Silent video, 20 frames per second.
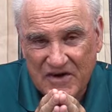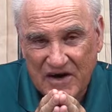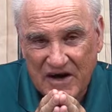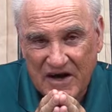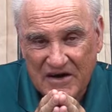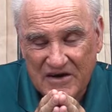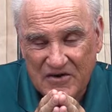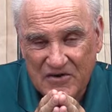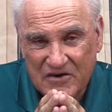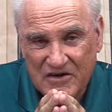
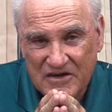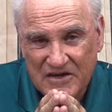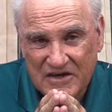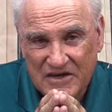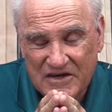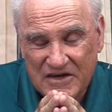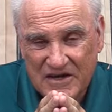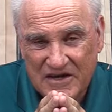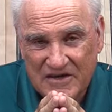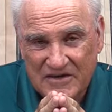honor in the
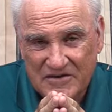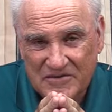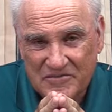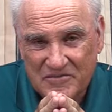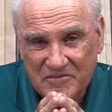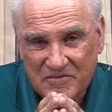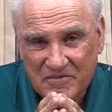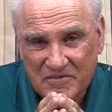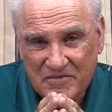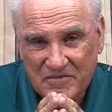kingdom
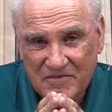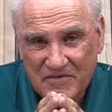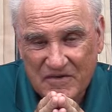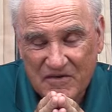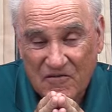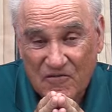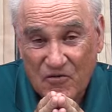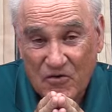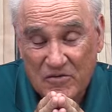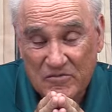
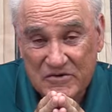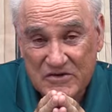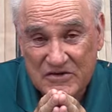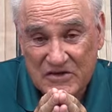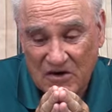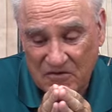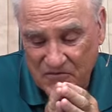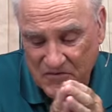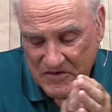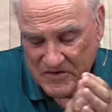for
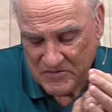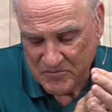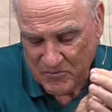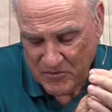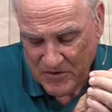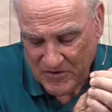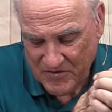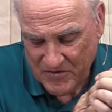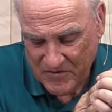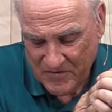himself and his
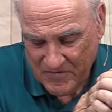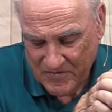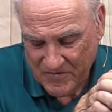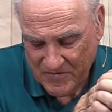brother,